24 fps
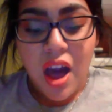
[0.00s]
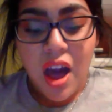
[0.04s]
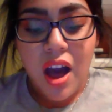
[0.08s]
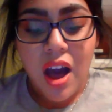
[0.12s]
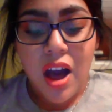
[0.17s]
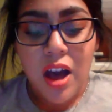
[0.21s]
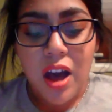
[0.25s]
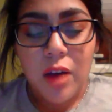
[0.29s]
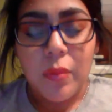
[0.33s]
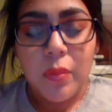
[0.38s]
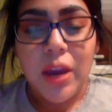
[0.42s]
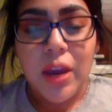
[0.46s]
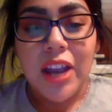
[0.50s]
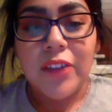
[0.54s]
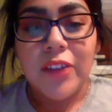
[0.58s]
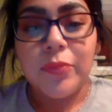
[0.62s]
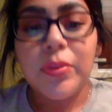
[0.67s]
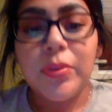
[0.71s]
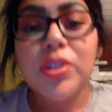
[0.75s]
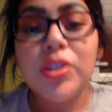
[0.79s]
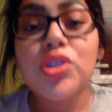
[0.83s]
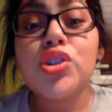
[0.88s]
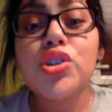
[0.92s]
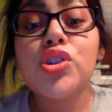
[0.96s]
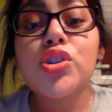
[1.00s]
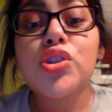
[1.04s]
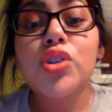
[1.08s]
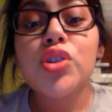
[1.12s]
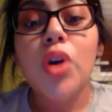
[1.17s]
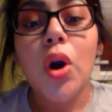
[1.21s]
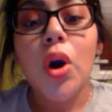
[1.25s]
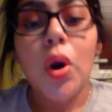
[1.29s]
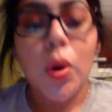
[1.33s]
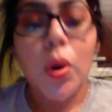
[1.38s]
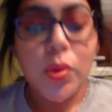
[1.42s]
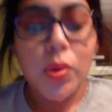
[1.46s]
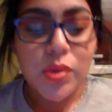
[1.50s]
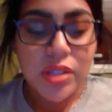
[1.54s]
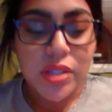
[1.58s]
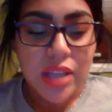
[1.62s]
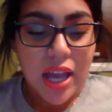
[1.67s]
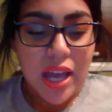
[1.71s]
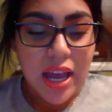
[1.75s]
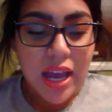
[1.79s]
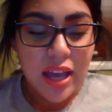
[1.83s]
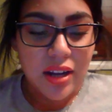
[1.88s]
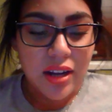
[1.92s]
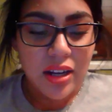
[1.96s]
I've been so
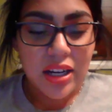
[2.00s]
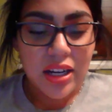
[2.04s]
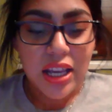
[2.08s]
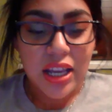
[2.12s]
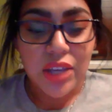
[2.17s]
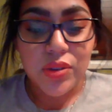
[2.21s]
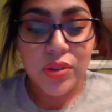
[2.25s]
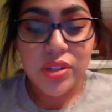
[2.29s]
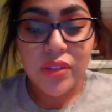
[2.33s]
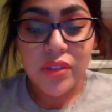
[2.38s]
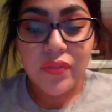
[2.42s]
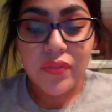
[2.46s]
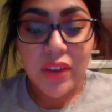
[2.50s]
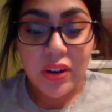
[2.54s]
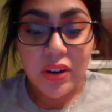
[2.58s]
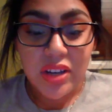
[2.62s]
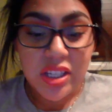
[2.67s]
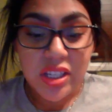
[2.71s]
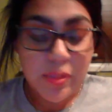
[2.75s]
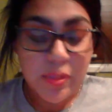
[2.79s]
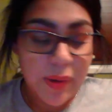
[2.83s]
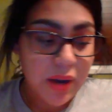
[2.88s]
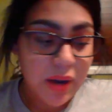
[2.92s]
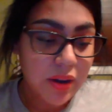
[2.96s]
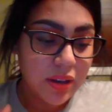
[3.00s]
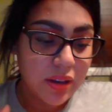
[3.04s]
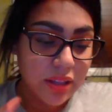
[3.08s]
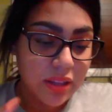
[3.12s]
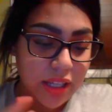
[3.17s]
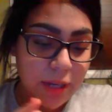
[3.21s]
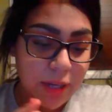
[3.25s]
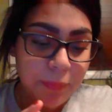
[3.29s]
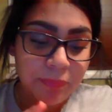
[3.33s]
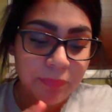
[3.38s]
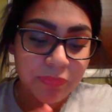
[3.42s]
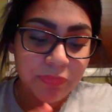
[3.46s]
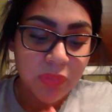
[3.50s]
sad, and I use it very sparingly.